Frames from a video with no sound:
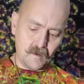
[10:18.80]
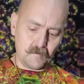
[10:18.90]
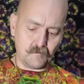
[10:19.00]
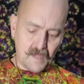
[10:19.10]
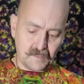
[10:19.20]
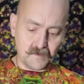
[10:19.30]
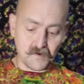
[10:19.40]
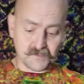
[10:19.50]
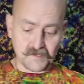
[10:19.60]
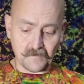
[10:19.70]
make
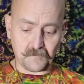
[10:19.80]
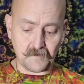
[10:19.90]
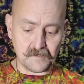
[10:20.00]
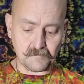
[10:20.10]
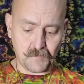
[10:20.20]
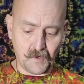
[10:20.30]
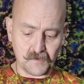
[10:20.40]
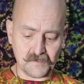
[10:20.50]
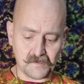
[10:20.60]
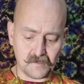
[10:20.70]
those different
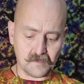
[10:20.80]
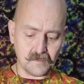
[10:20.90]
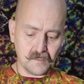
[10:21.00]
parts of the